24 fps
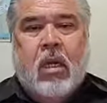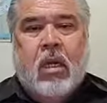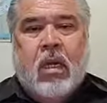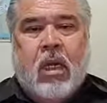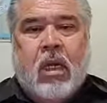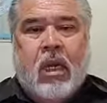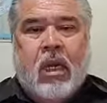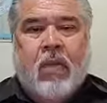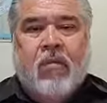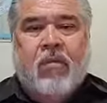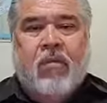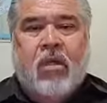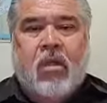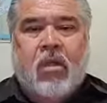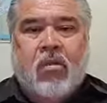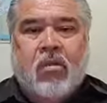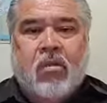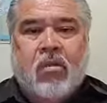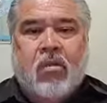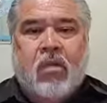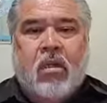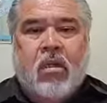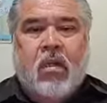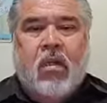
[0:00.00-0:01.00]
every
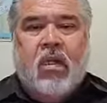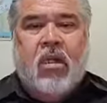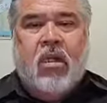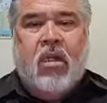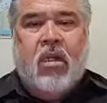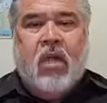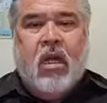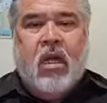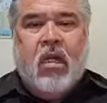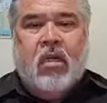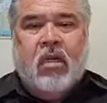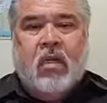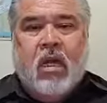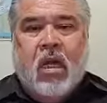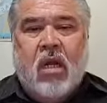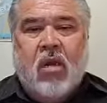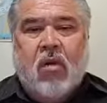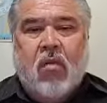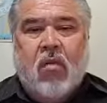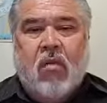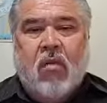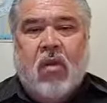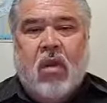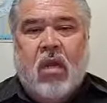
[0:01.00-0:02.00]
authority that is not
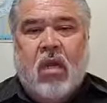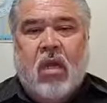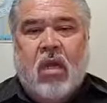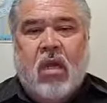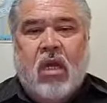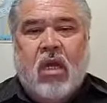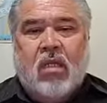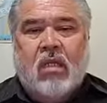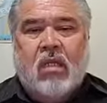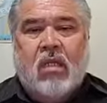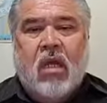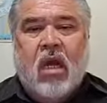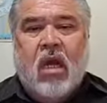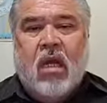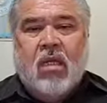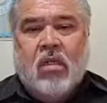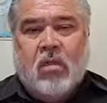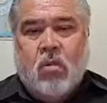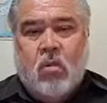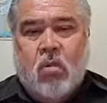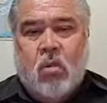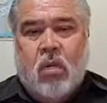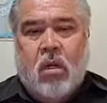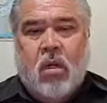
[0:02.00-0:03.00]
going against God's
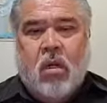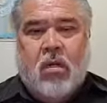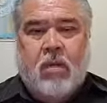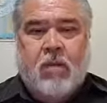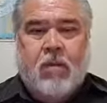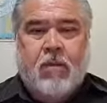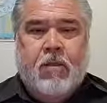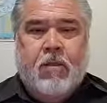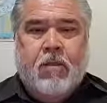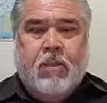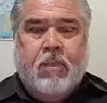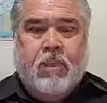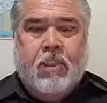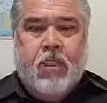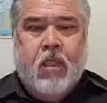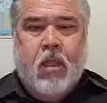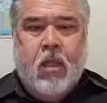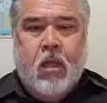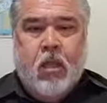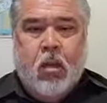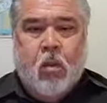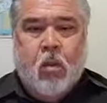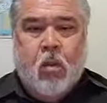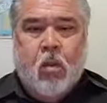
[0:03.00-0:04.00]
word.
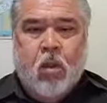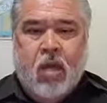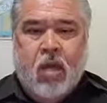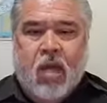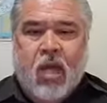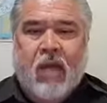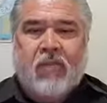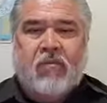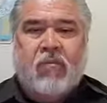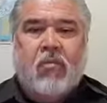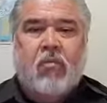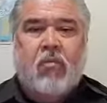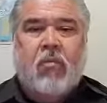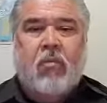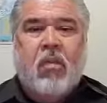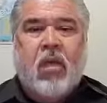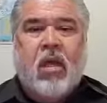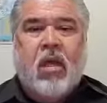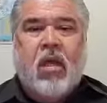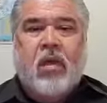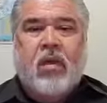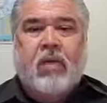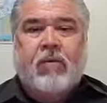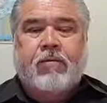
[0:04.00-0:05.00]
You have to
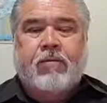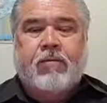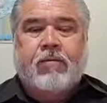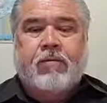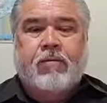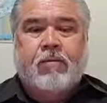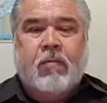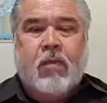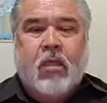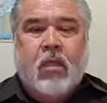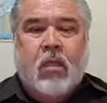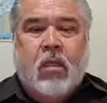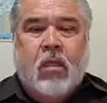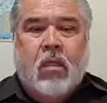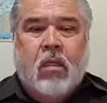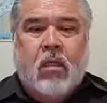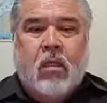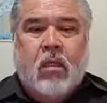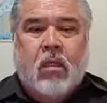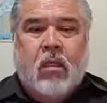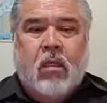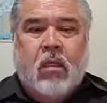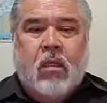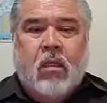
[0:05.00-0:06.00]
obey
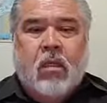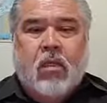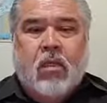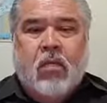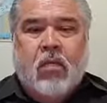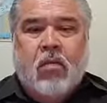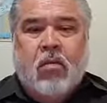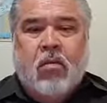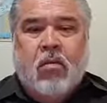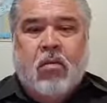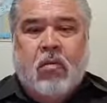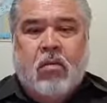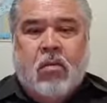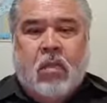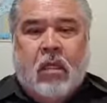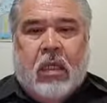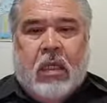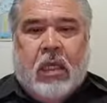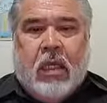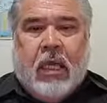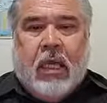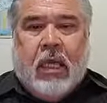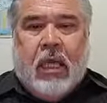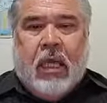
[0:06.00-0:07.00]
it. So,
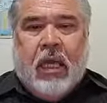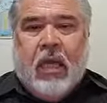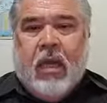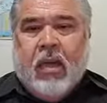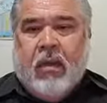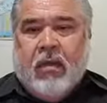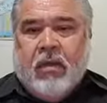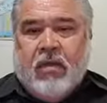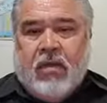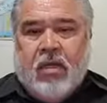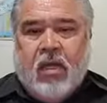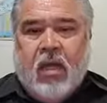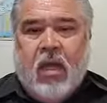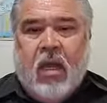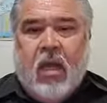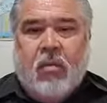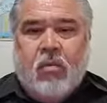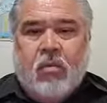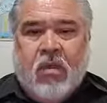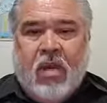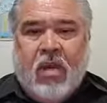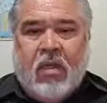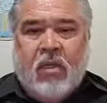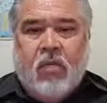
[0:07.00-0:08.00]
and stay at
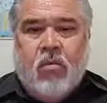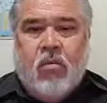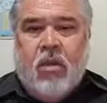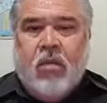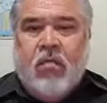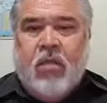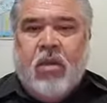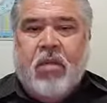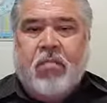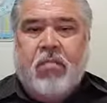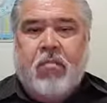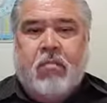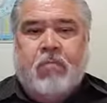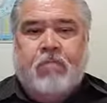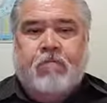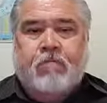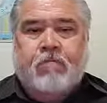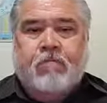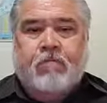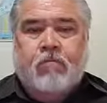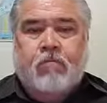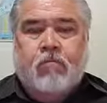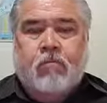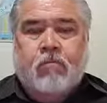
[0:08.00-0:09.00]
peace with the people.
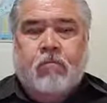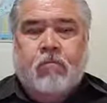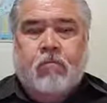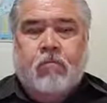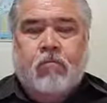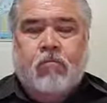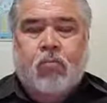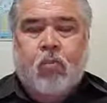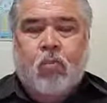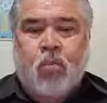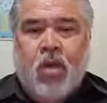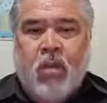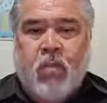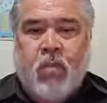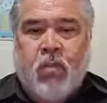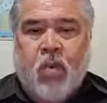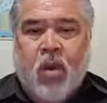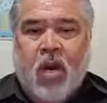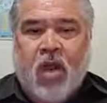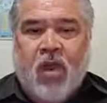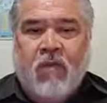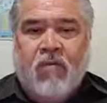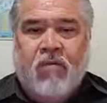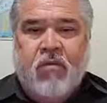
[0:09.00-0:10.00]
Be
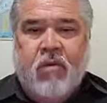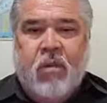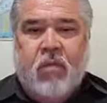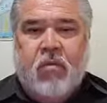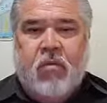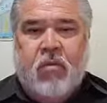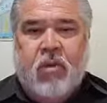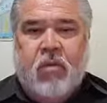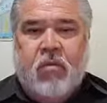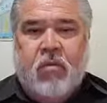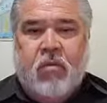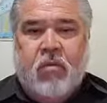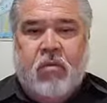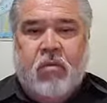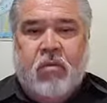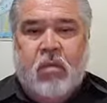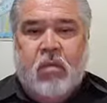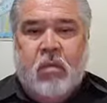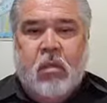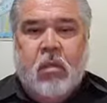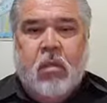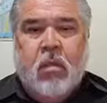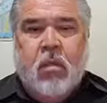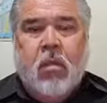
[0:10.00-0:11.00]
praying for the people.
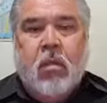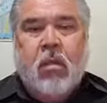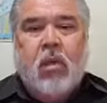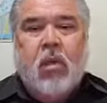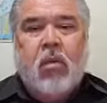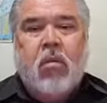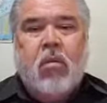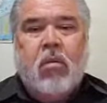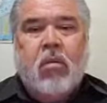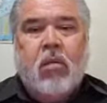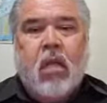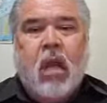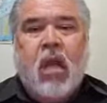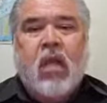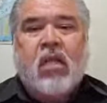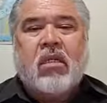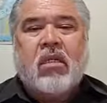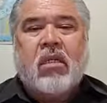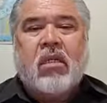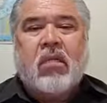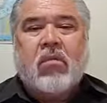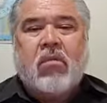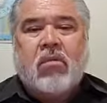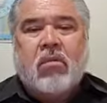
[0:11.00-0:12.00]
You know, God is
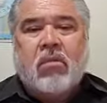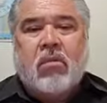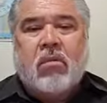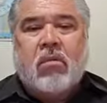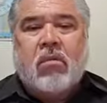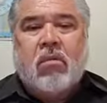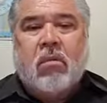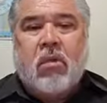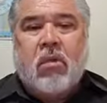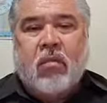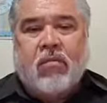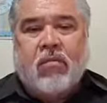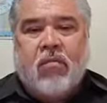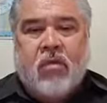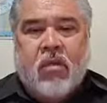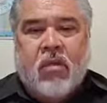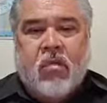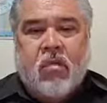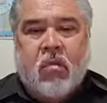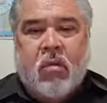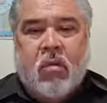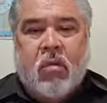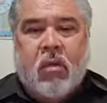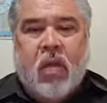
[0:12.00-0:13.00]
in control of this
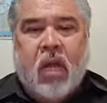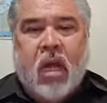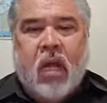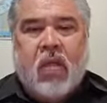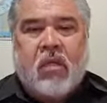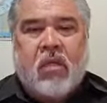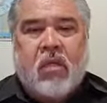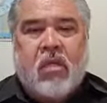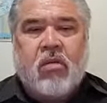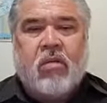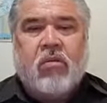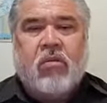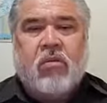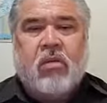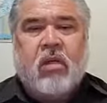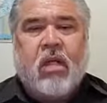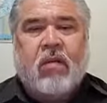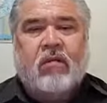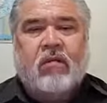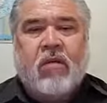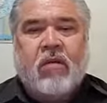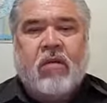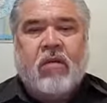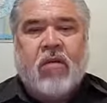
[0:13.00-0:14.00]
world. God is in control
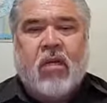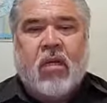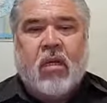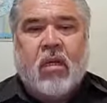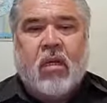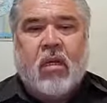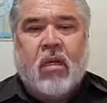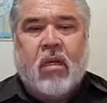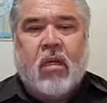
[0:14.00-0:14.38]
of everything.